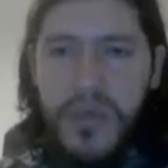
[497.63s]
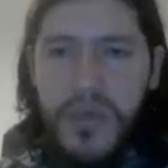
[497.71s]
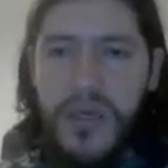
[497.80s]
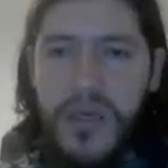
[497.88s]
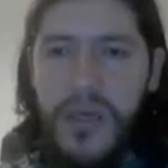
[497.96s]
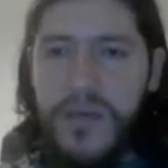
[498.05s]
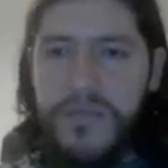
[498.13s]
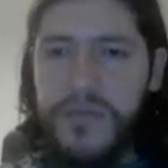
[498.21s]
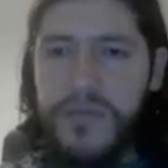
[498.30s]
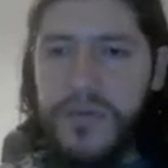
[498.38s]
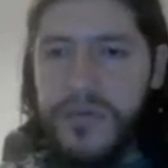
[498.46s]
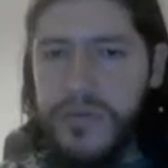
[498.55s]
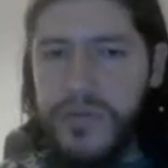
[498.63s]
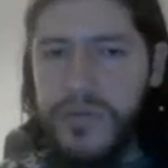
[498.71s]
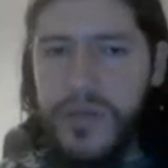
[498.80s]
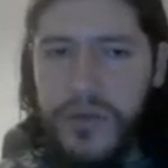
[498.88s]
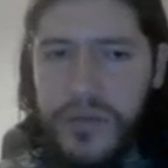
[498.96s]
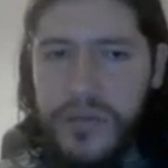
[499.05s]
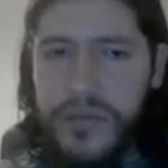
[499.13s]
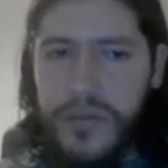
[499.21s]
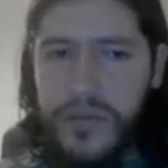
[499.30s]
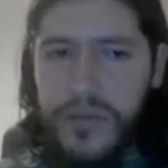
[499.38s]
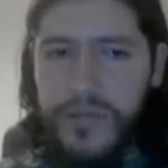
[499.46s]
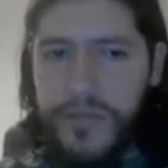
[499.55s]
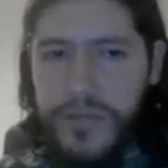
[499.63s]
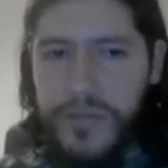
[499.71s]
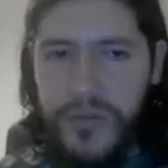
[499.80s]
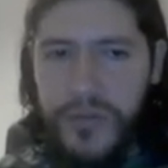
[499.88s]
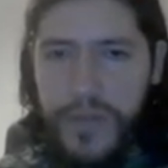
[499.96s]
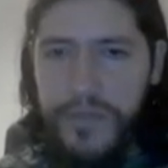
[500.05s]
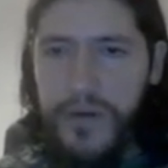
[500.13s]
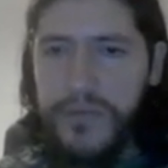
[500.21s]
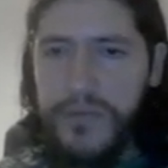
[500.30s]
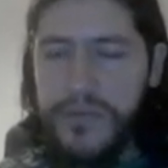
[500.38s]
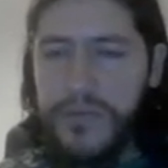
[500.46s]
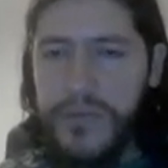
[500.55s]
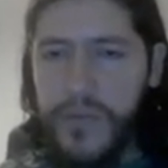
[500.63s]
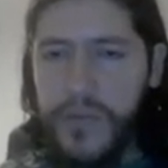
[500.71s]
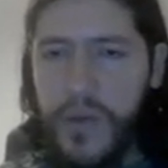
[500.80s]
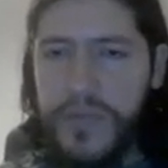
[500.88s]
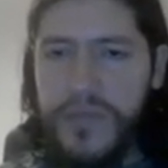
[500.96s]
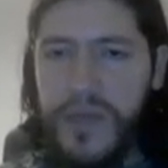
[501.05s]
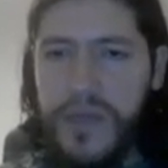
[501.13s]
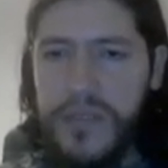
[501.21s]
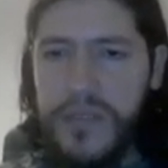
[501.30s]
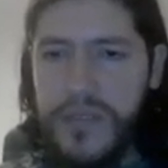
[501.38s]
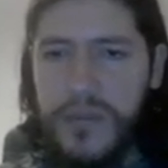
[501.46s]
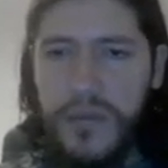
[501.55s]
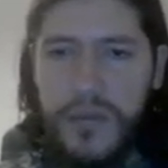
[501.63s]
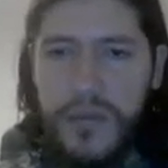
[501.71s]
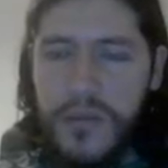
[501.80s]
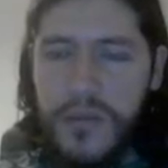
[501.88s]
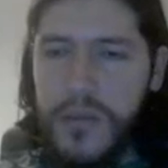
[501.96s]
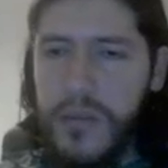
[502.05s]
I have just recorded the information I found on the websites and